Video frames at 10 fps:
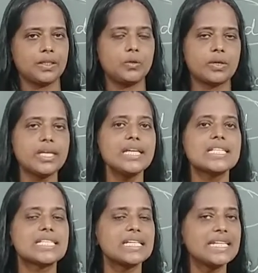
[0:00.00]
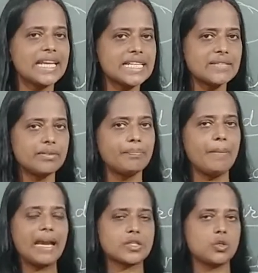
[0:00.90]
Okay, it's a negative
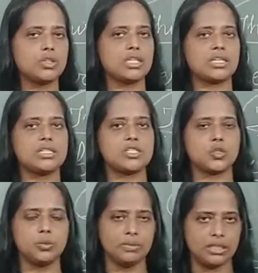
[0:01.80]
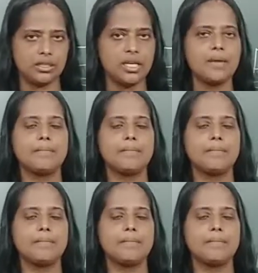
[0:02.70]
impact on the consumer,